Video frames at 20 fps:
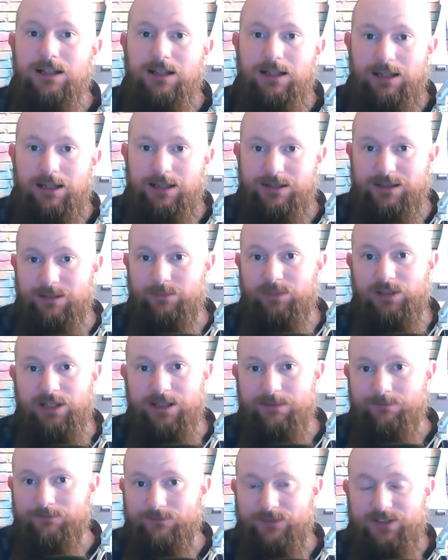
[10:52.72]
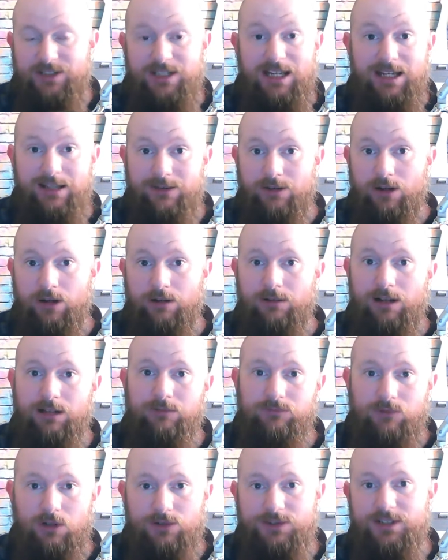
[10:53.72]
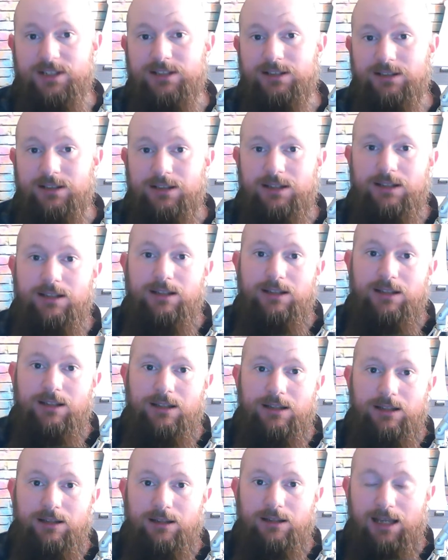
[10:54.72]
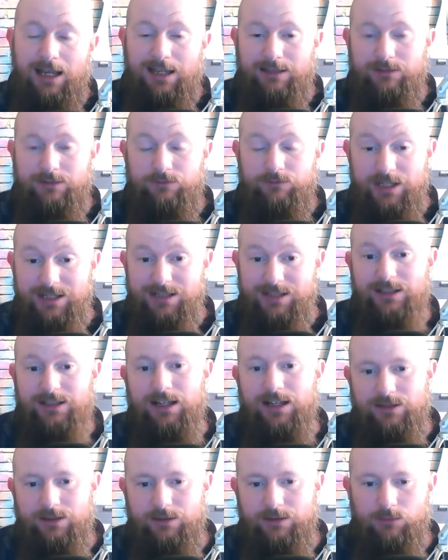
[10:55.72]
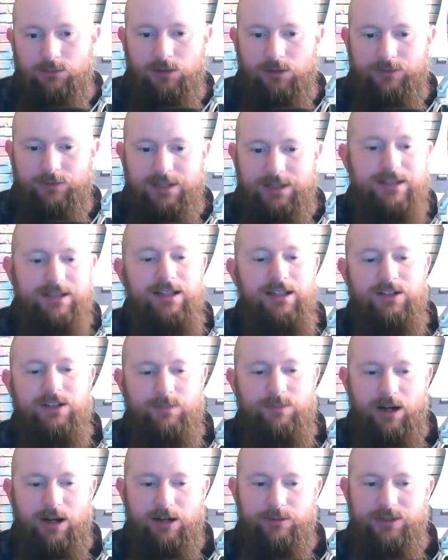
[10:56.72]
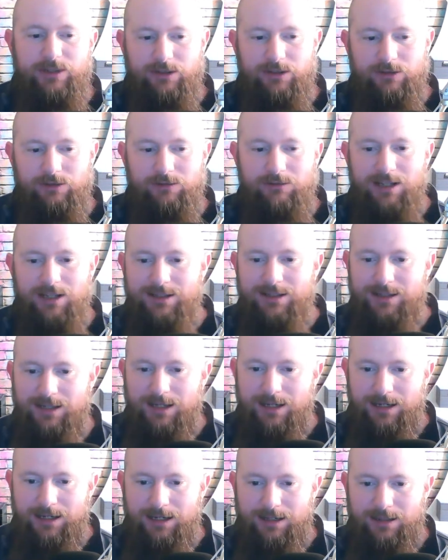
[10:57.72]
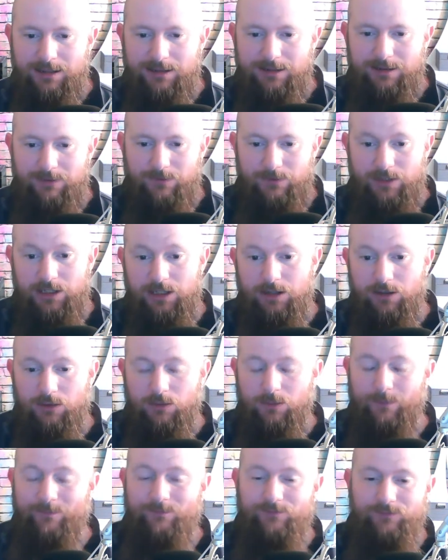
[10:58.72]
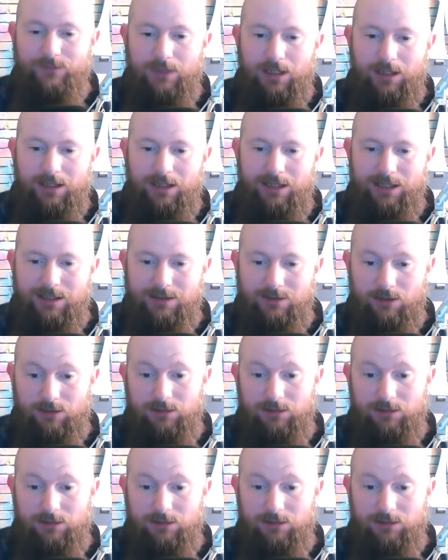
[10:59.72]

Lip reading: It simply stayed there and rotted. And recently, actually, one of the reasons that inspired me to do this video is not